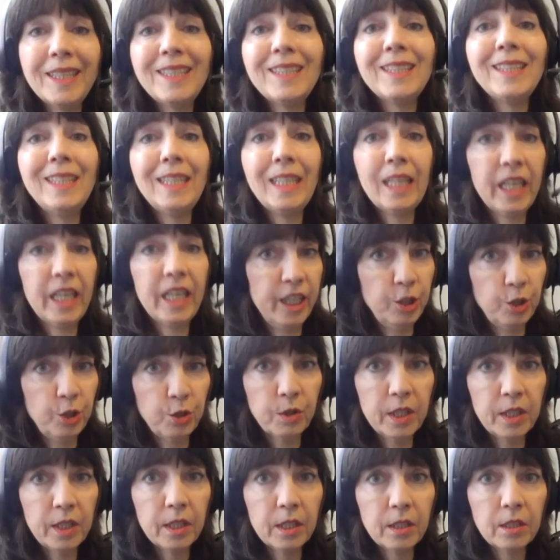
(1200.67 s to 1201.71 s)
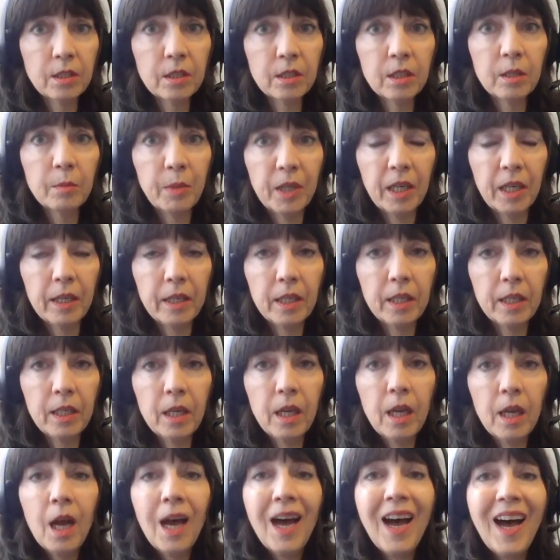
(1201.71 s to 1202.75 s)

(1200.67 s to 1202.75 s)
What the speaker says: is dehydrating to the body.